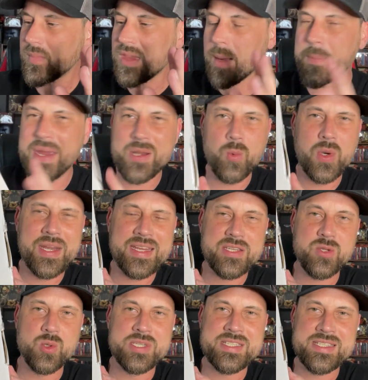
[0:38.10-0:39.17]
Been wanting
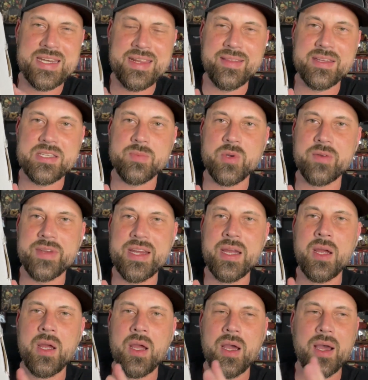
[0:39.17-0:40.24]
to see this movie.
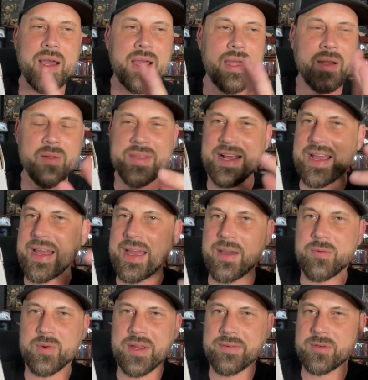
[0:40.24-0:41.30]
I don't think I
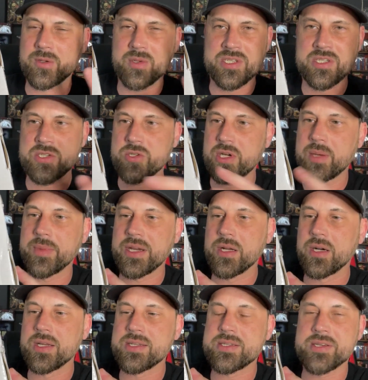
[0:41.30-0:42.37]
have whatever it was streaming
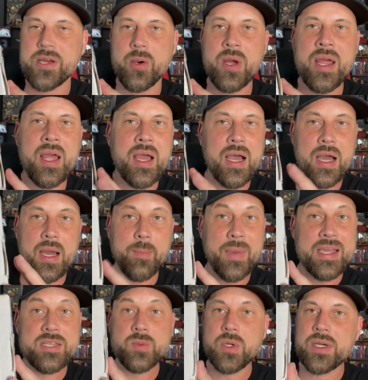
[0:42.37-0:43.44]
on, so
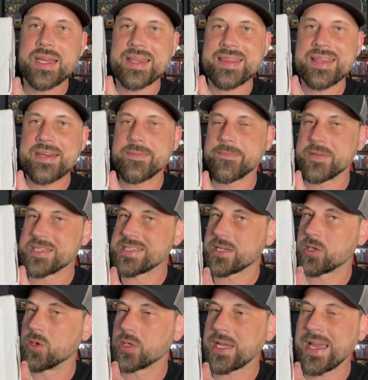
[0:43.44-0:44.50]
might as well get the
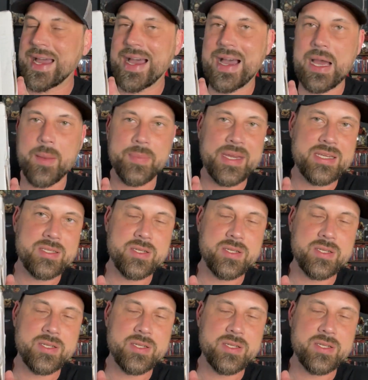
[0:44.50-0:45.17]
physical copy.